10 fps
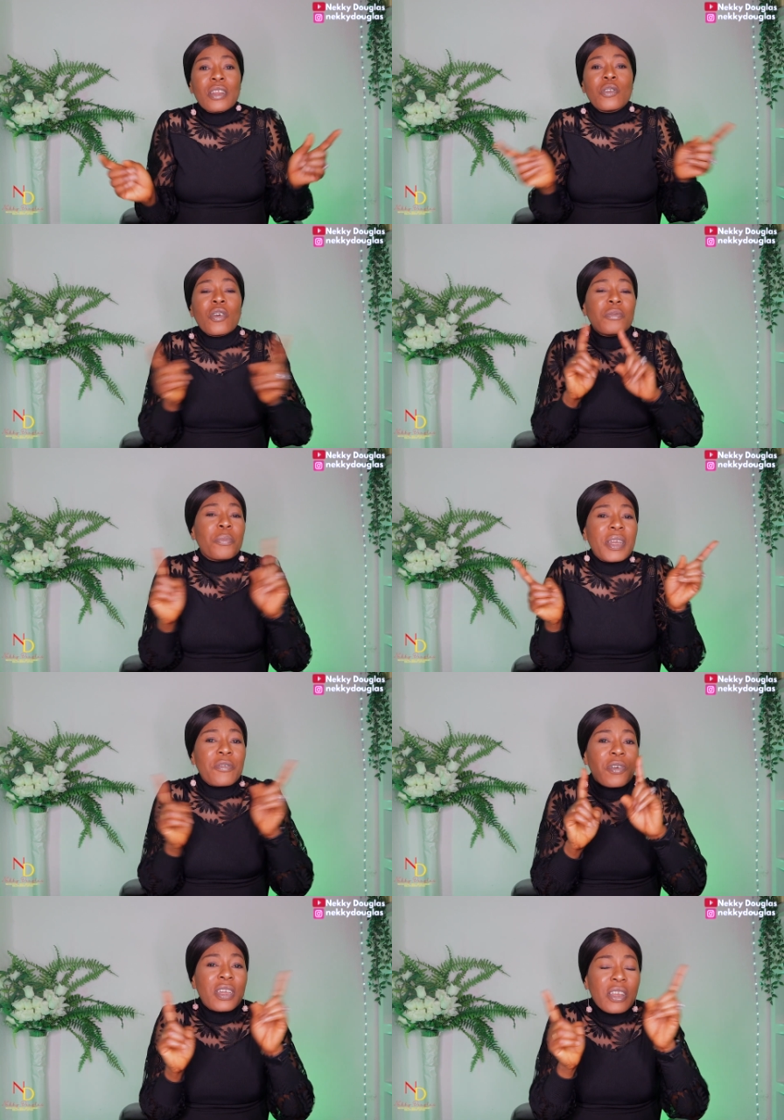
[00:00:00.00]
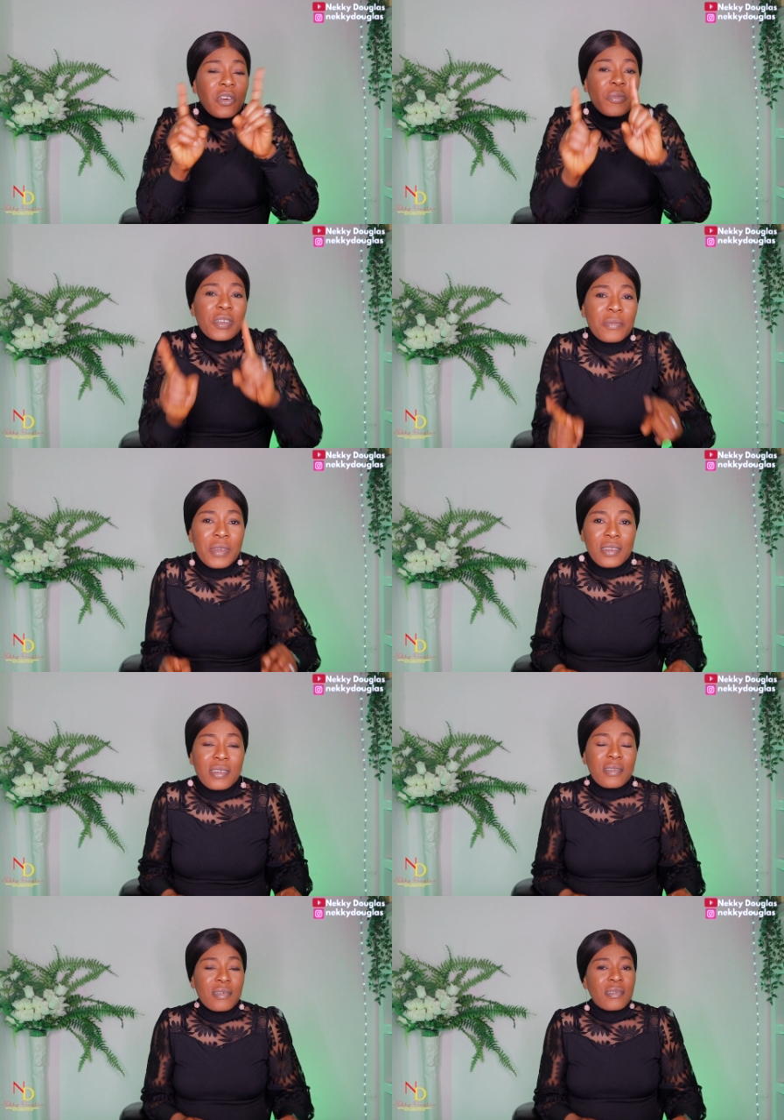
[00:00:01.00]
Don't beg for any commitment
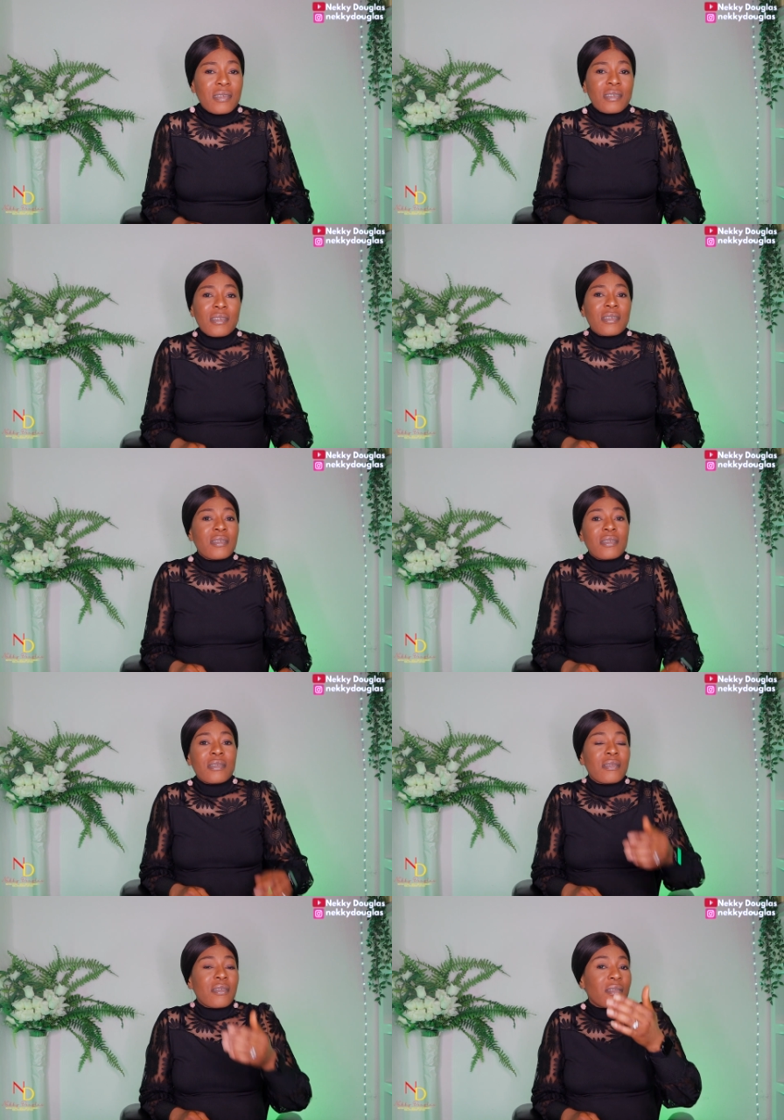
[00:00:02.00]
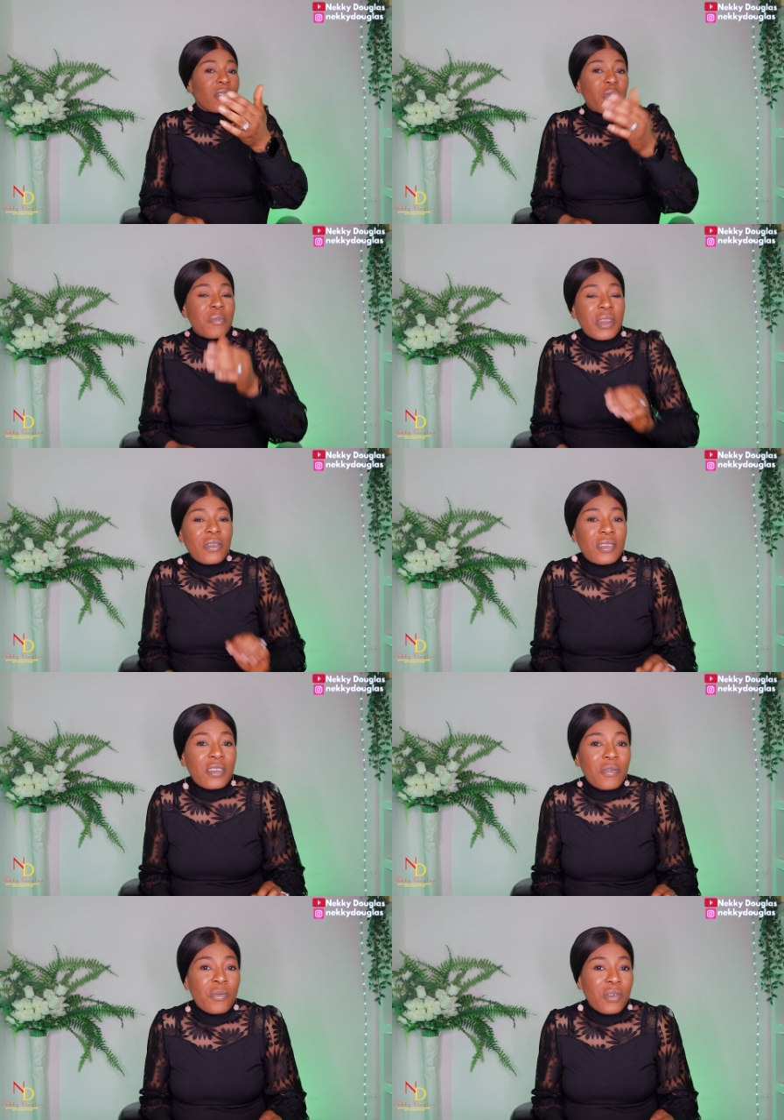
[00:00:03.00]
some women don't
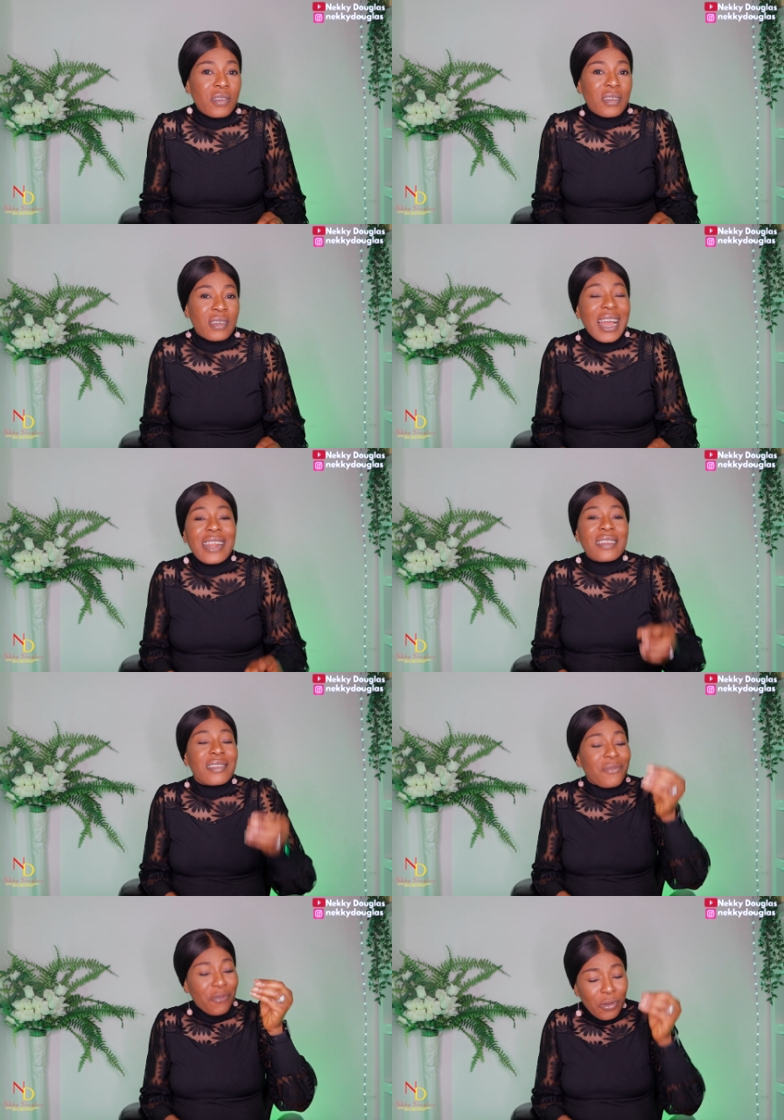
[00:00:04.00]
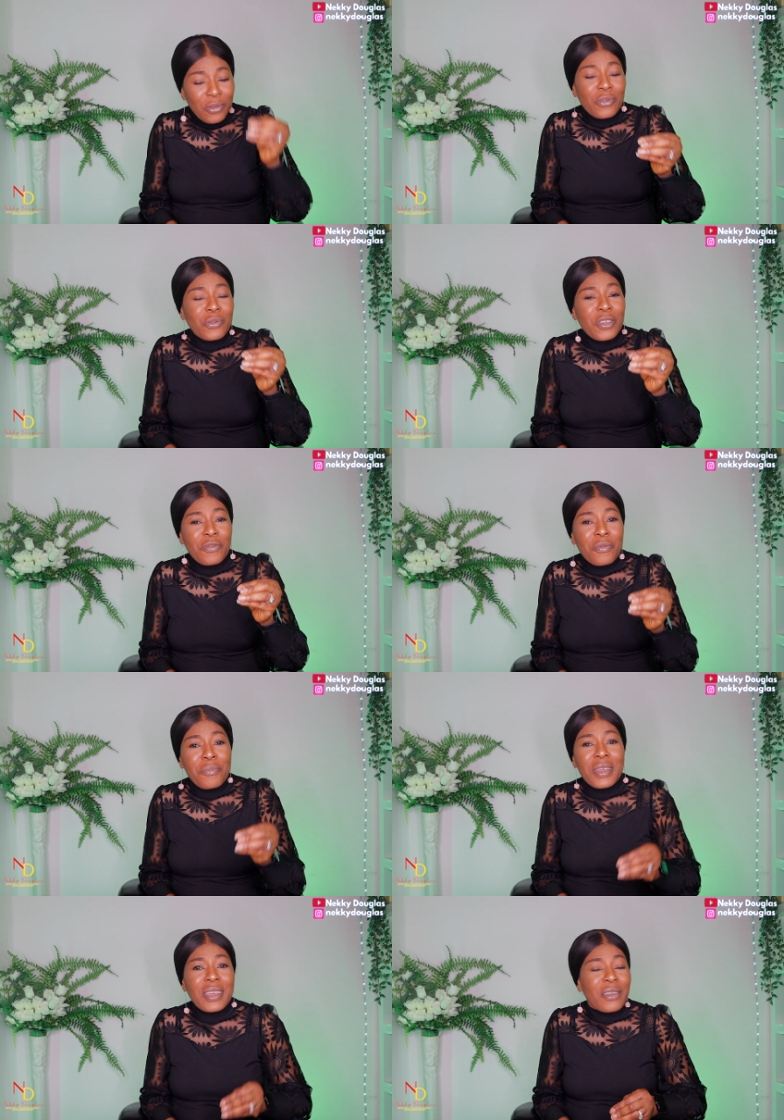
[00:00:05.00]
even want it and for you to
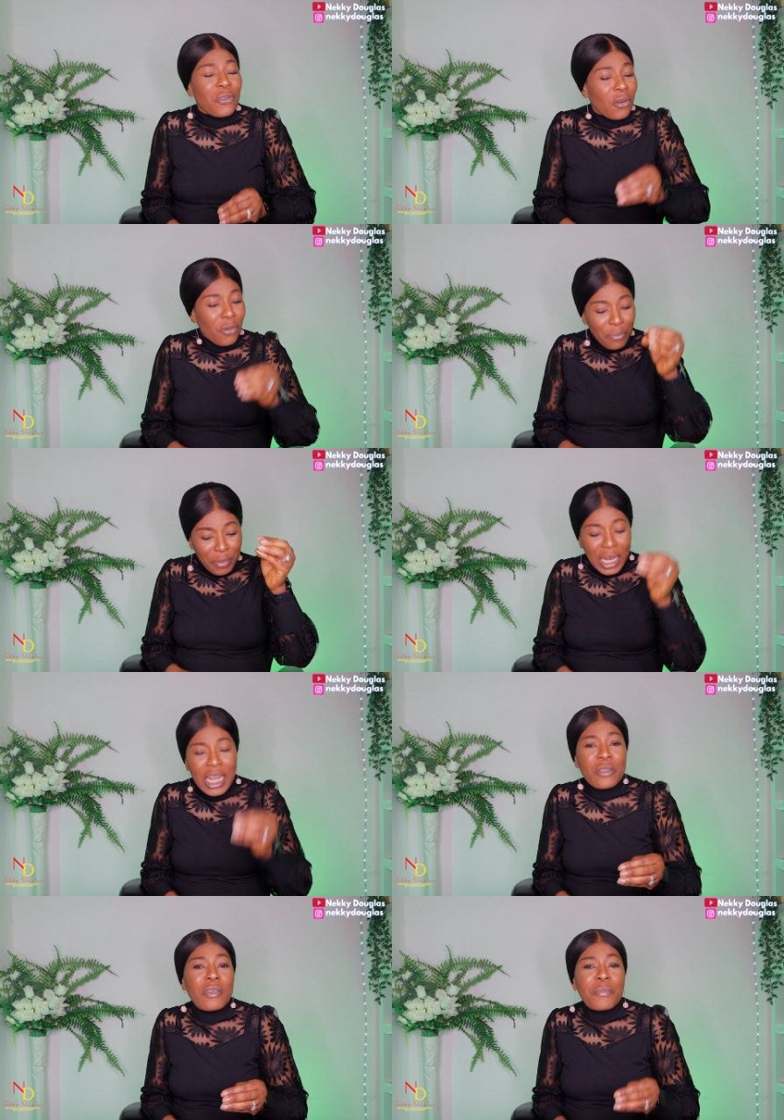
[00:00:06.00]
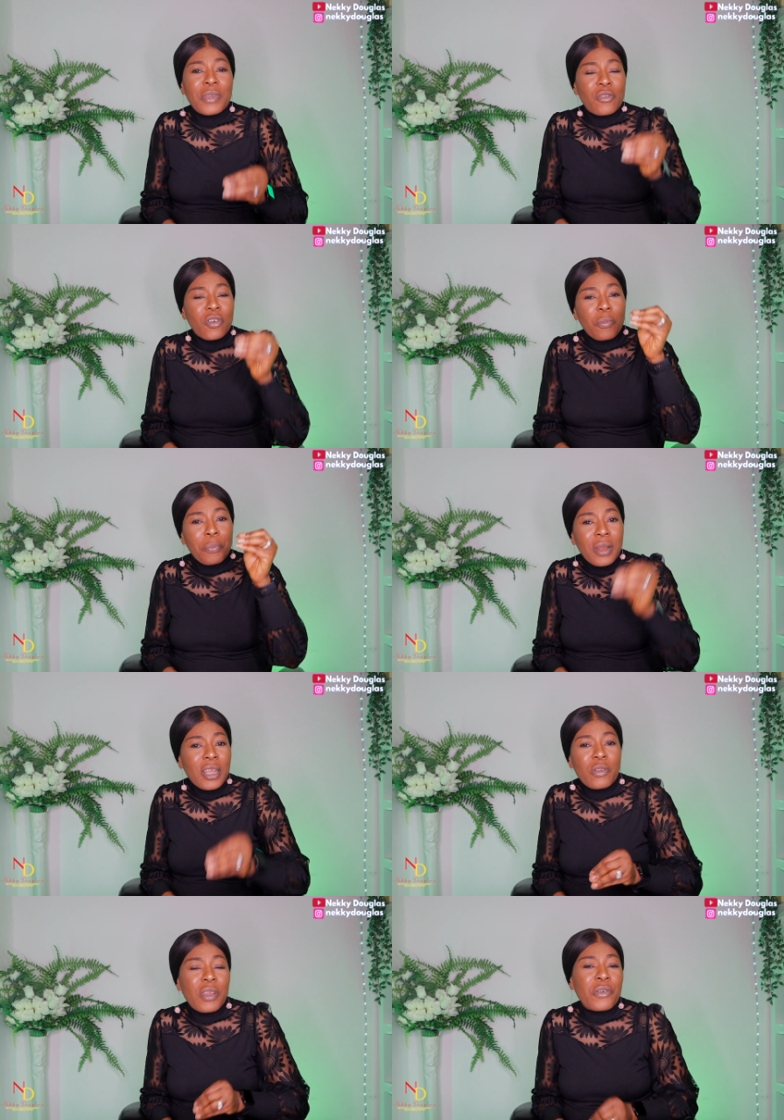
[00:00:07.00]
even beg you're, belitt- you're
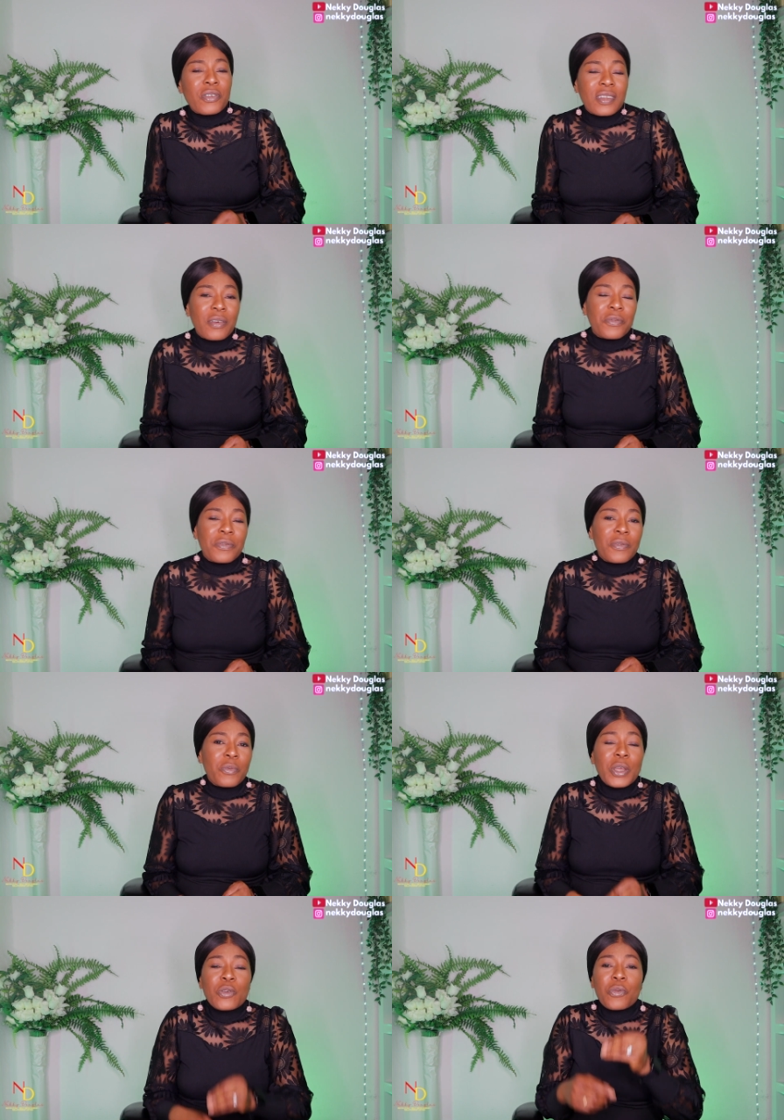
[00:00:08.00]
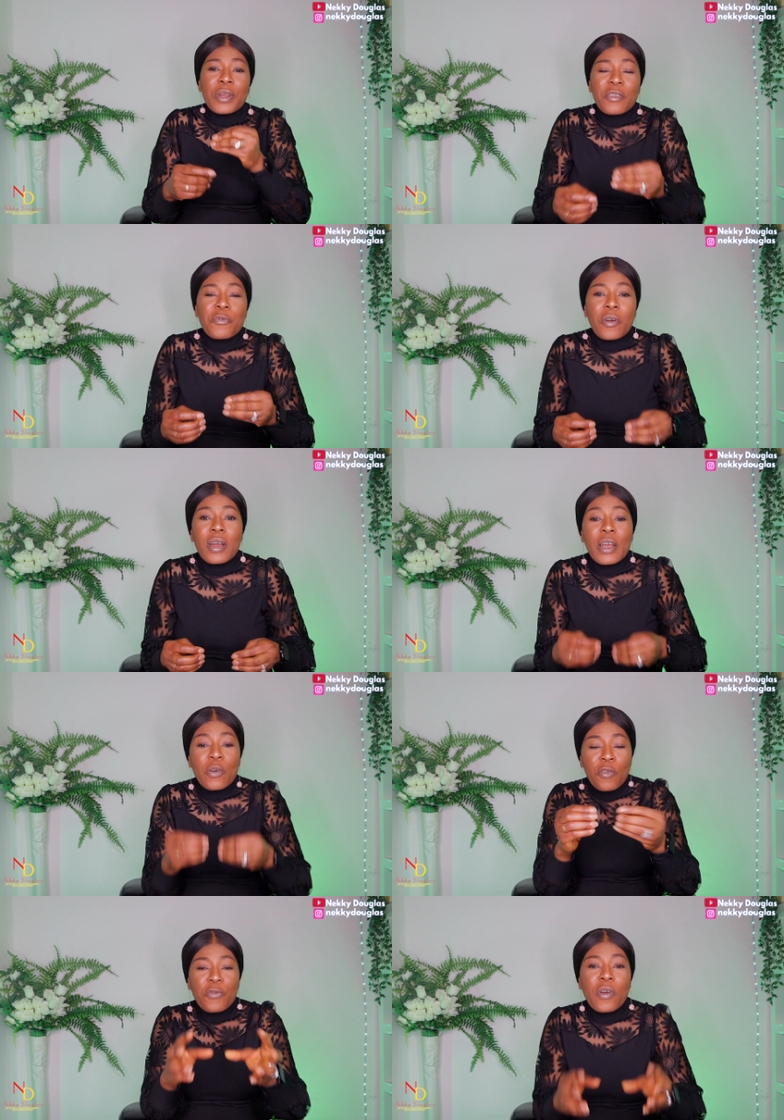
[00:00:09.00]
belittling yourself when you're ready for her
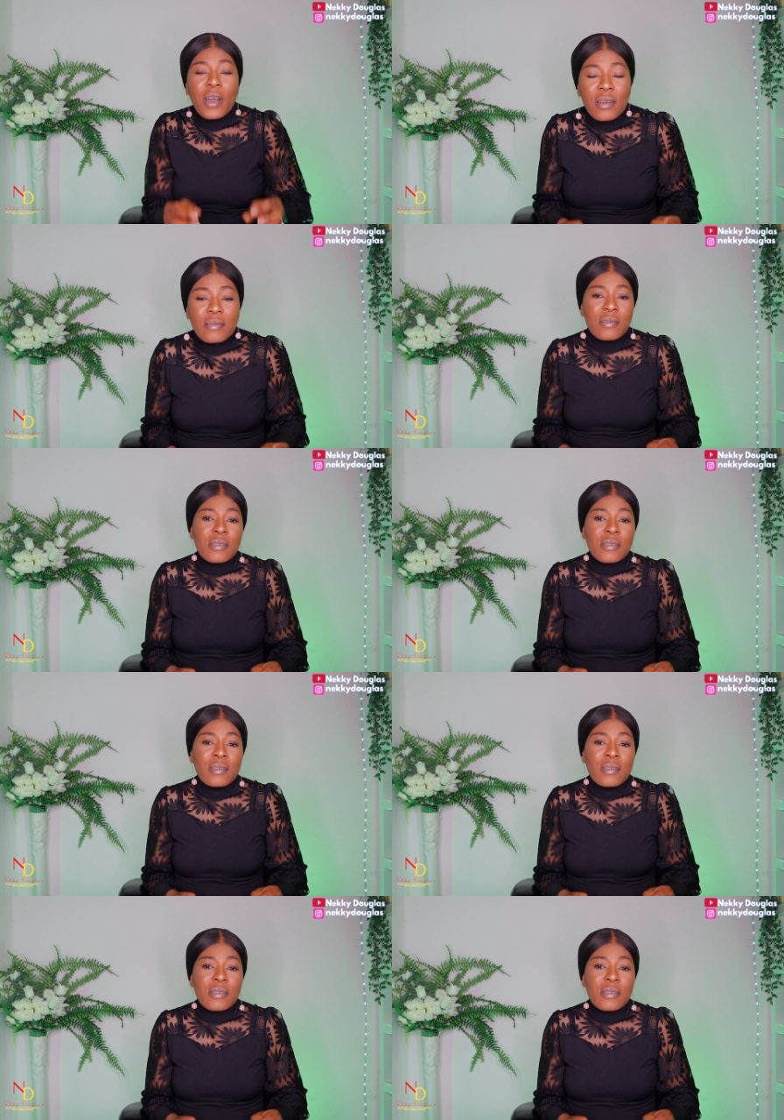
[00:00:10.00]
go for her